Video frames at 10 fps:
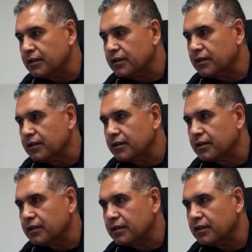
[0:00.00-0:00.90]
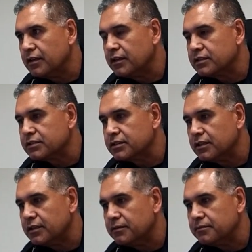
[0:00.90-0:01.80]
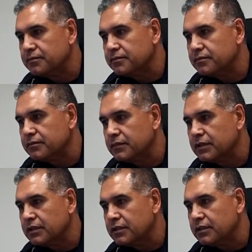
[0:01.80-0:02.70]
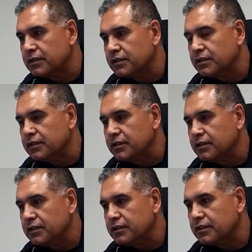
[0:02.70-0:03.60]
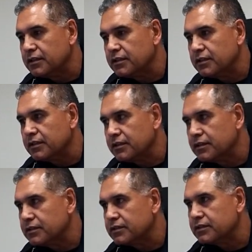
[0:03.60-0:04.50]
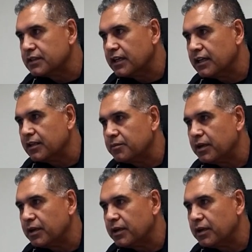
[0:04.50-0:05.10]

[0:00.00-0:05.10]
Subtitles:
(silence)